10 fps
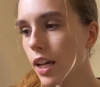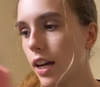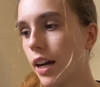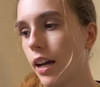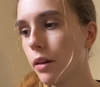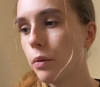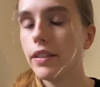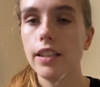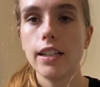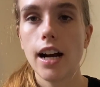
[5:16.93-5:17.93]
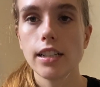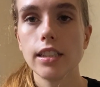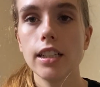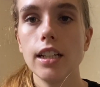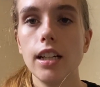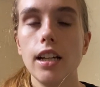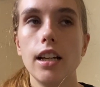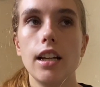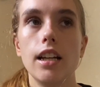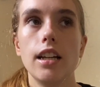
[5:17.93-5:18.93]
I went to the doctor,
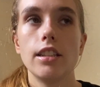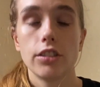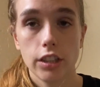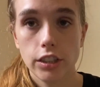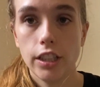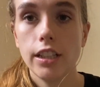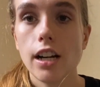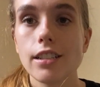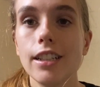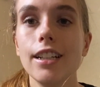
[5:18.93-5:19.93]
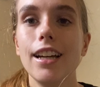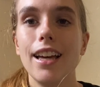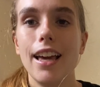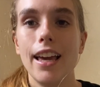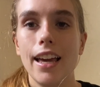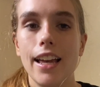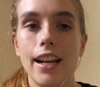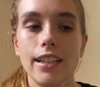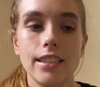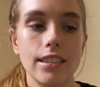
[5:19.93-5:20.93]
the surgeon doctor, and
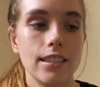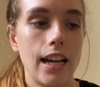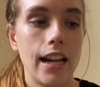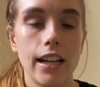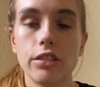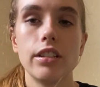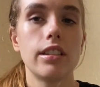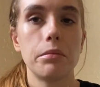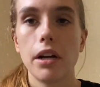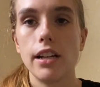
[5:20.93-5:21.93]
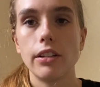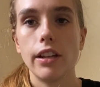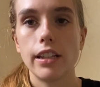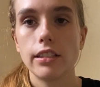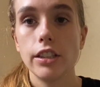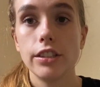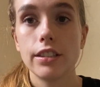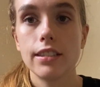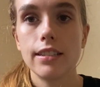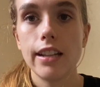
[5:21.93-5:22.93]
I had x-rays, MRIs, all that good
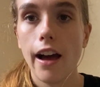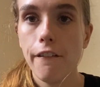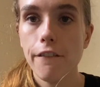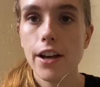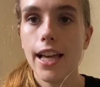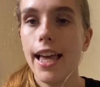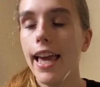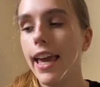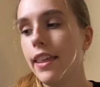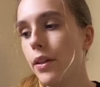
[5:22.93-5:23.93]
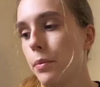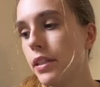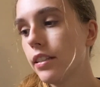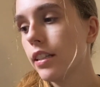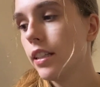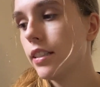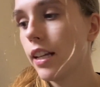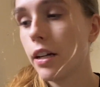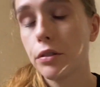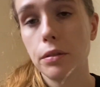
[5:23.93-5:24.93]
stuff. And they basically
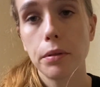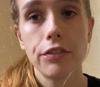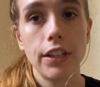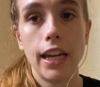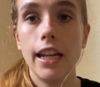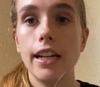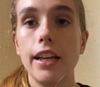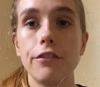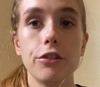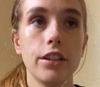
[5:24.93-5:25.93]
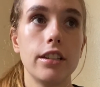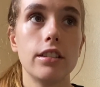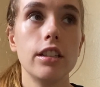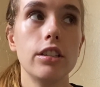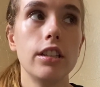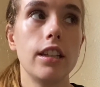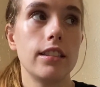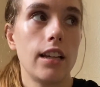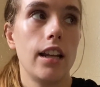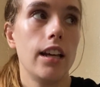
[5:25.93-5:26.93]
said I was a perfect candidate for the surgery. They
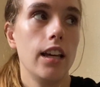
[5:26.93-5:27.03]
said